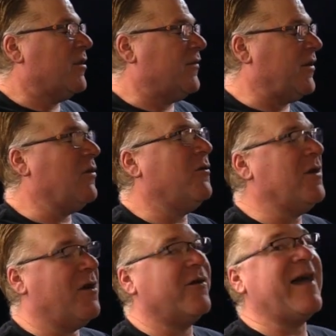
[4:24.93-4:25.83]
do you
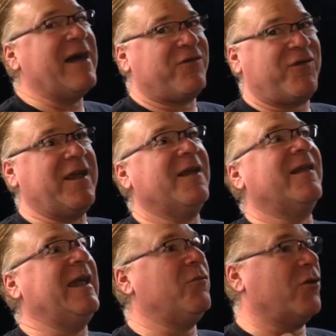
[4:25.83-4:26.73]
know that
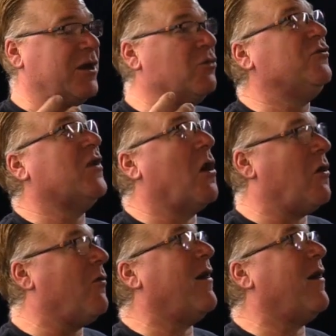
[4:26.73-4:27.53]
feeling where you don't